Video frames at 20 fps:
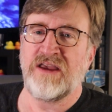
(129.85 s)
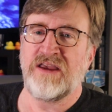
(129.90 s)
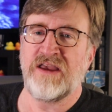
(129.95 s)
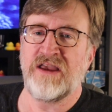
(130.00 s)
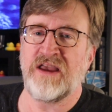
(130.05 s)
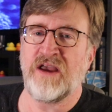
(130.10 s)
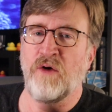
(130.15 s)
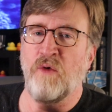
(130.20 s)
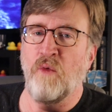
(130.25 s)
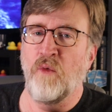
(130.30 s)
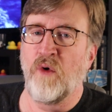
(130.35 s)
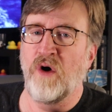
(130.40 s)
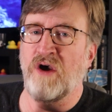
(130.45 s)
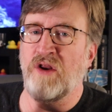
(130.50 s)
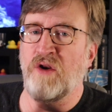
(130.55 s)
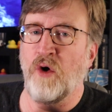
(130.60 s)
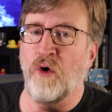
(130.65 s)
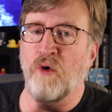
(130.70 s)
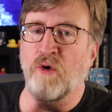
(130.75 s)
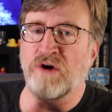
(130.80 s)
You get
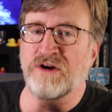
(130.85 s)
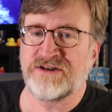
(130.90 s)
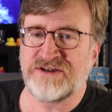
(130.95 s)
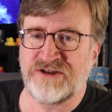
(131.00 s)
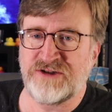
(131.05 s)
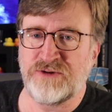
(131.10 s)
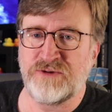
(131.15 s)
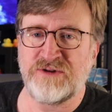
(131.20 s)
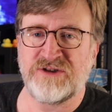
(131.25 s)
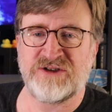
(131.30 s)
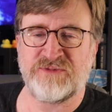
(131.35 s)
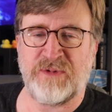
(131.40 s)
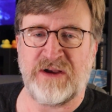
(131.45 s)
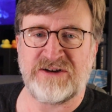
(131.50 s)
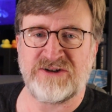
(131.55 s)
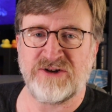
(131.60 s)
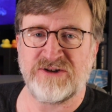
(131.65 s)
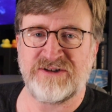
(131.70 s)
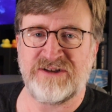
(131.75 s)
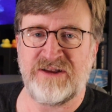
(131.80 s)
1 or 2
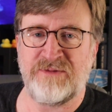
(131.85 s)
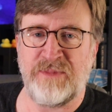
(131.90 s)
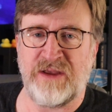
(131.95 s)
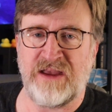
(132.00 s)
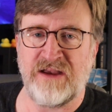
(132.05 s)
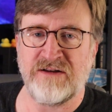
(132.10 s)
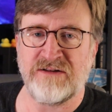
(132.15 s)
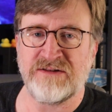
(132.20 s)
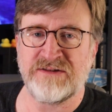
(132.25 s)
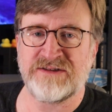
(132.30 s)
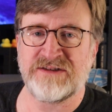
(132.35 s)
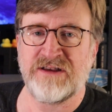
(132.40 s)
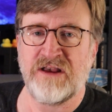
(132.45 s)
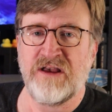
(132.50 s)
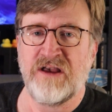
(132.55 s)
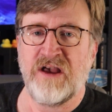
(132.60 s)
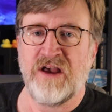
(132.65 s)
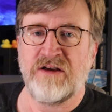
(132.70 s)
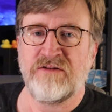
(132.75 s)
specialty meals,